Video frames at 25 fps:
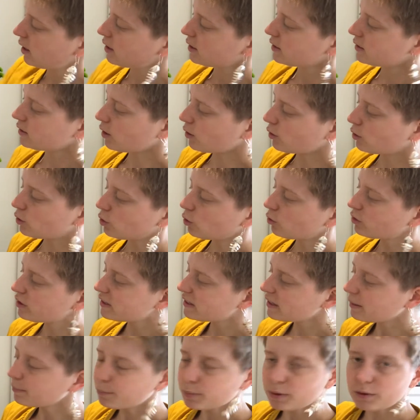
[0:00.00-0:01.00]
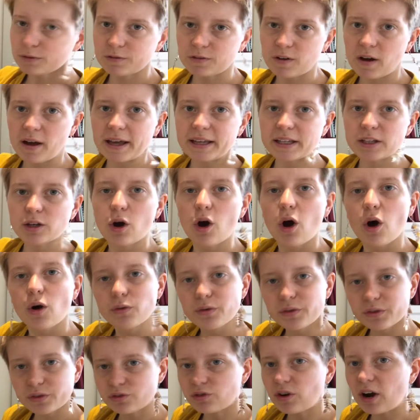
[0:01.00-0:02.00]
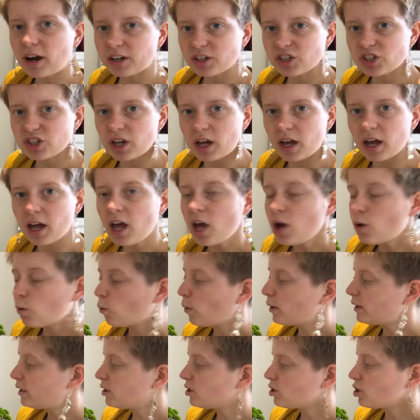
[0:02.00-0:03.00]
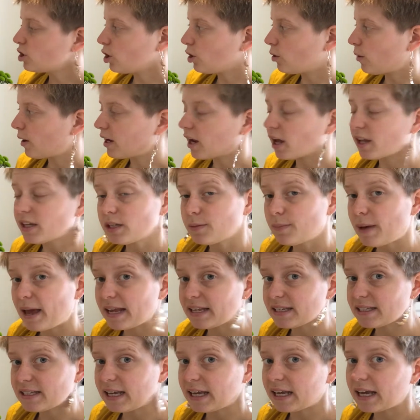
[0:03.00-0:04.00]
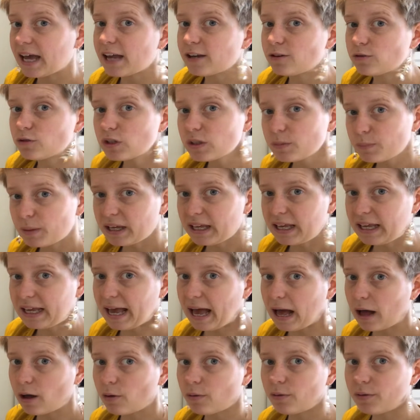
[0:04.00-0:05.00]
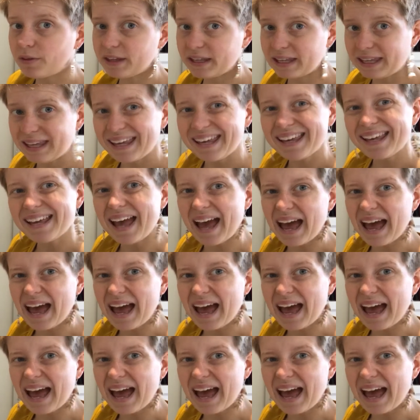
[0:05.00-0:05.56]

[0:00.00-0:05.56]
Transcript: So you're simplifying your whole structure when you do an underpainting, and you're just picking out the key